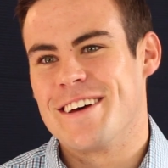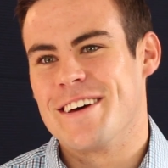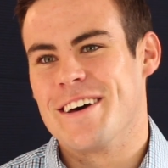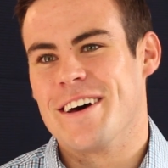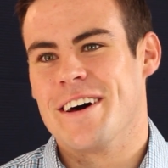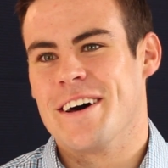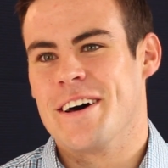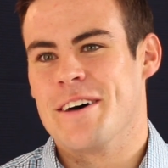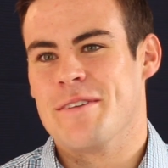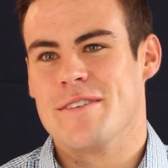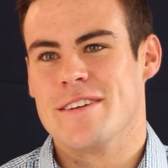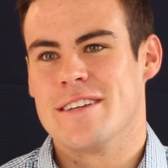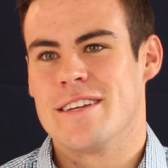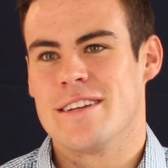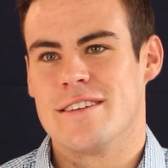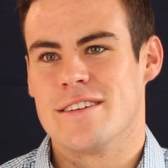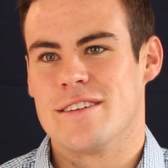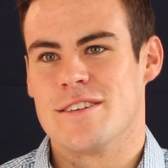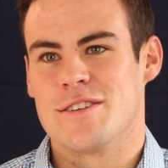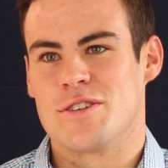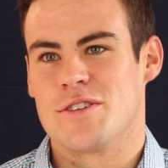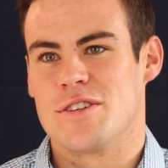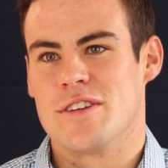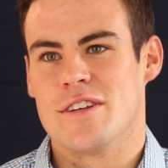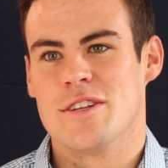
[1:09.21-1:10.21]
It
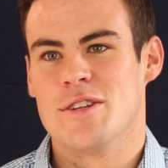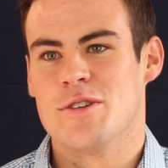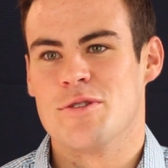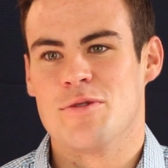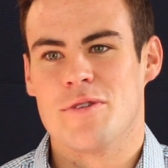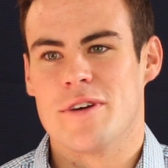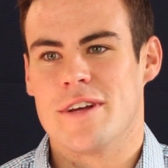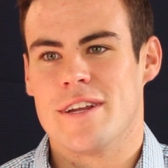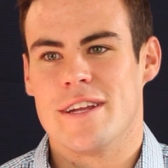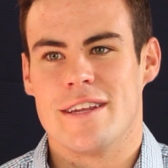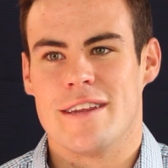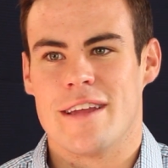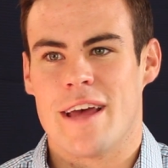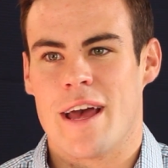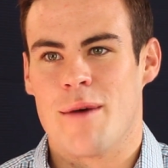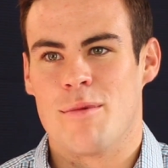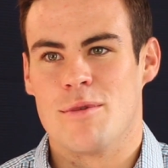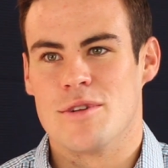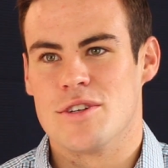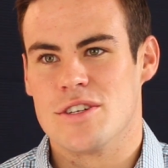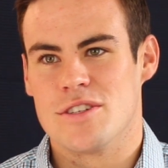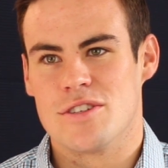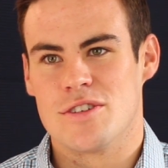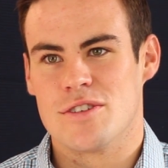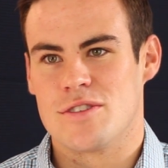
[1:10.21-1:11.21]
didn't do any
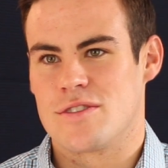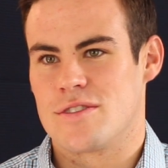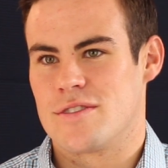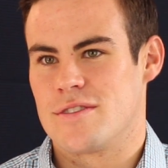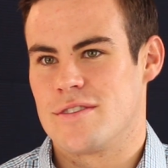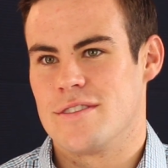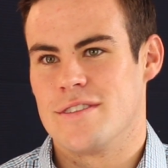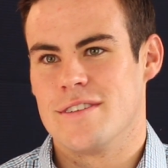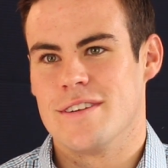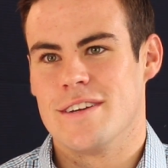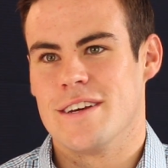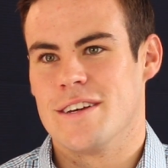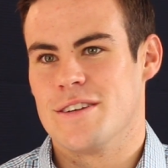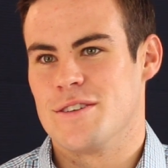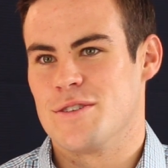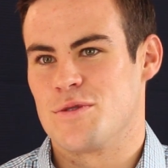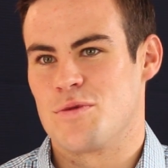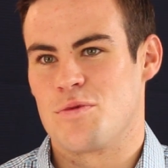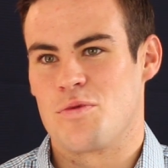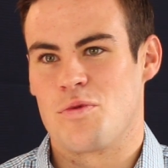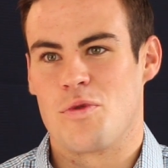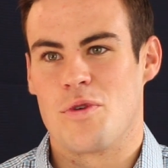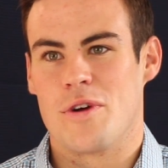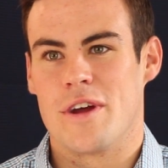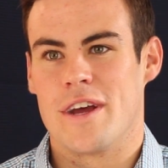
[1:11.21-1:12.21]
damage. It
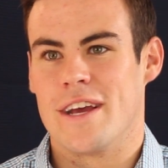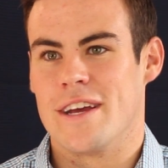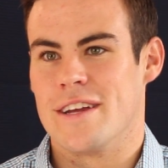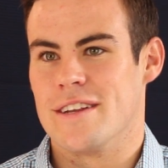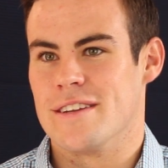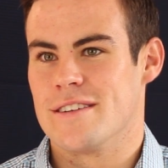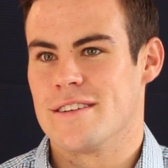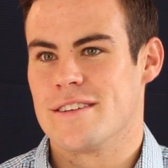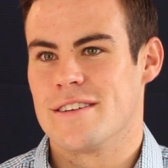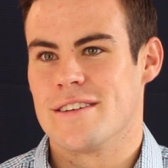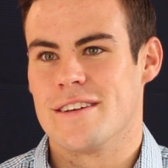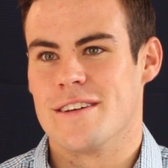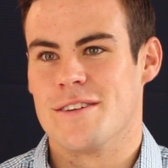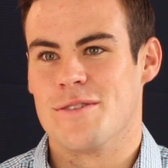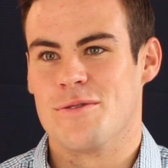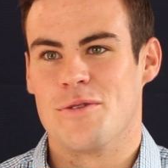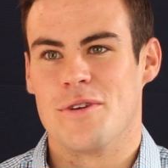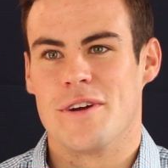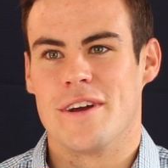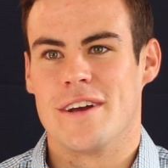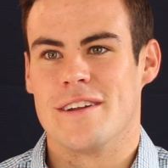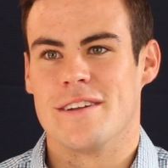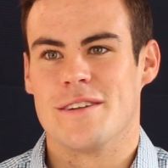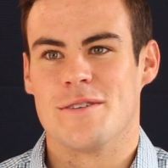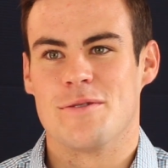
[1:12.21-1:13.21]
just rained and
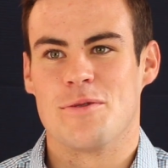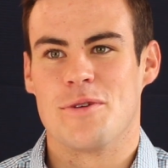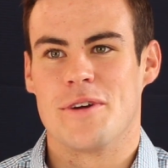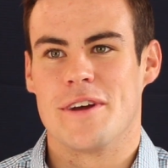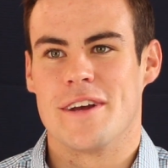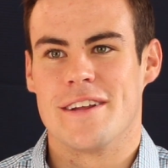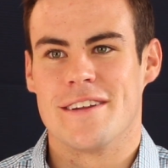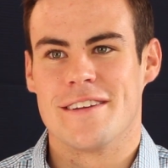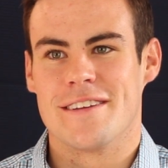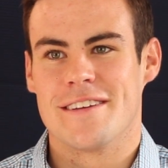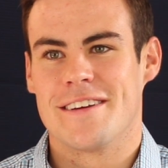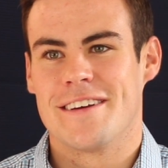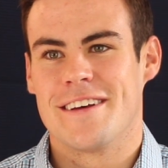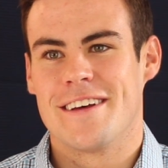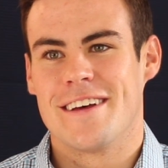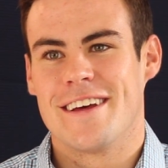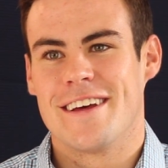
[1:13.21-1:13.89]
rained and rained.